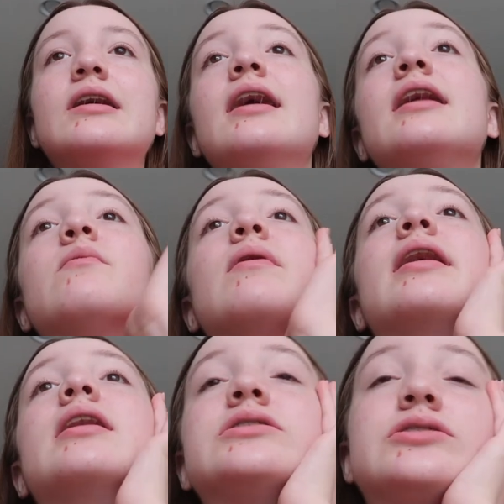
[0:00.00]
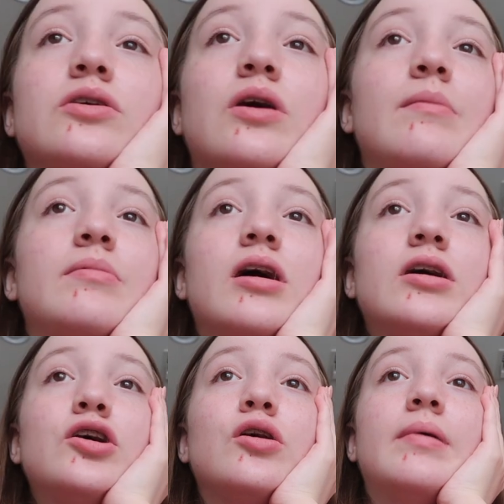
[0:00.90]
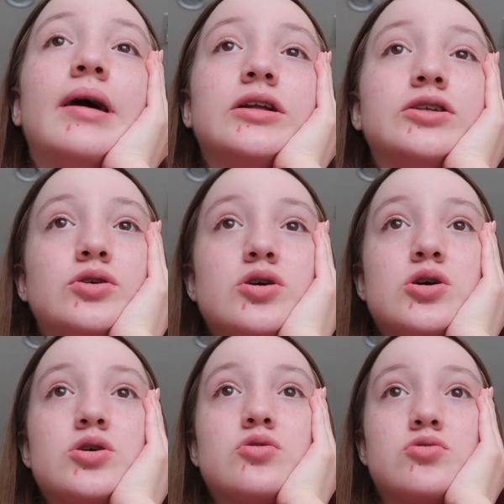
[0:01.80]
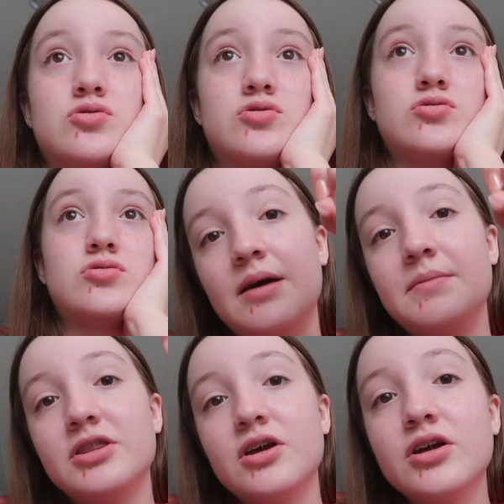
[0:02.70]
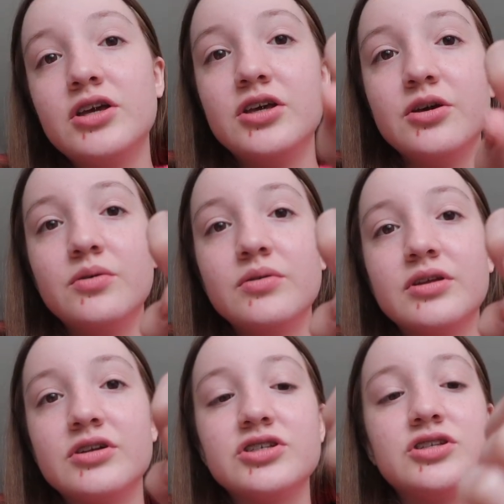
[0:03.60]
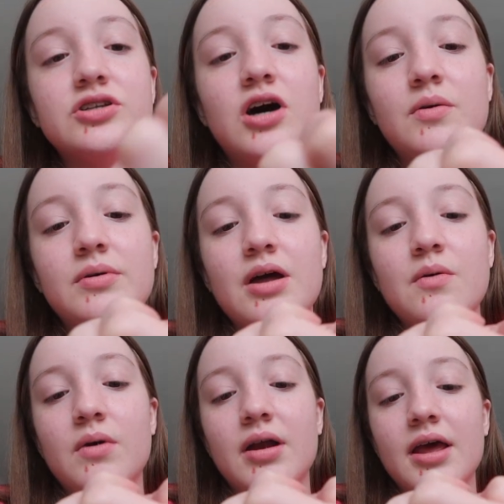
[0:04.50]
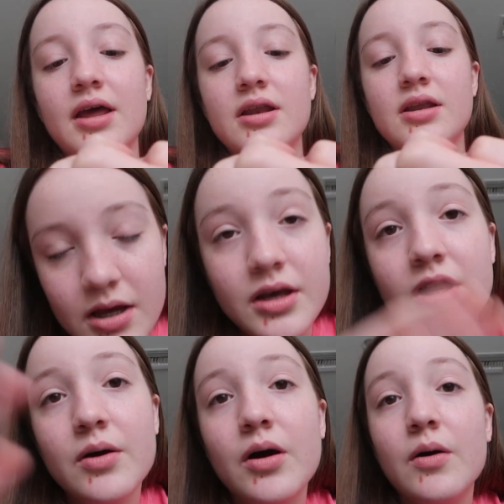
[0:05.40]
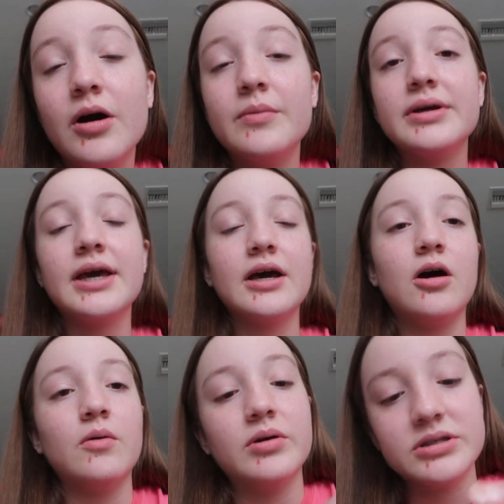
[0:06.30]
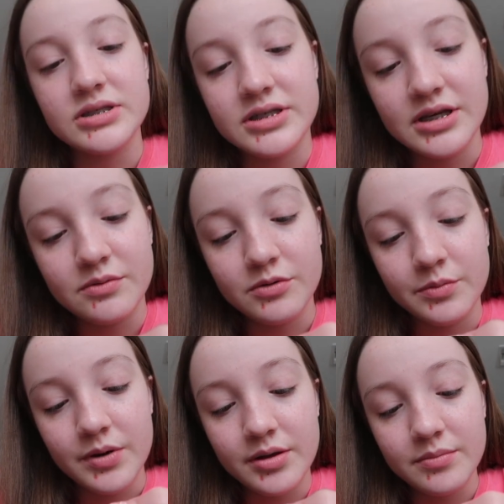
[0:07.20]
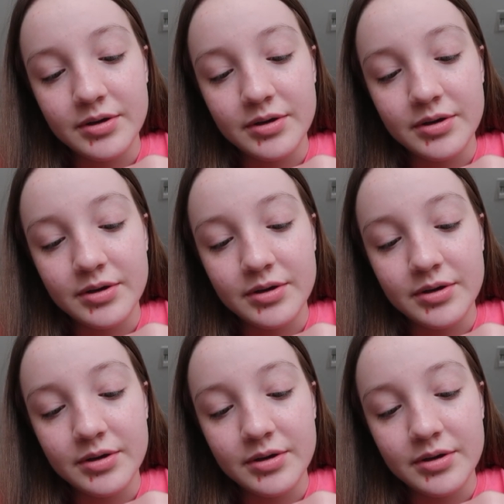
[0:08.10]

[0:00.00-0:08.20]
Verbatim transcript: anyway, so I'm not gonna go back to her. I mean, they're cute, they're just not what I wanted. You know, oh well, we can't always get what we want,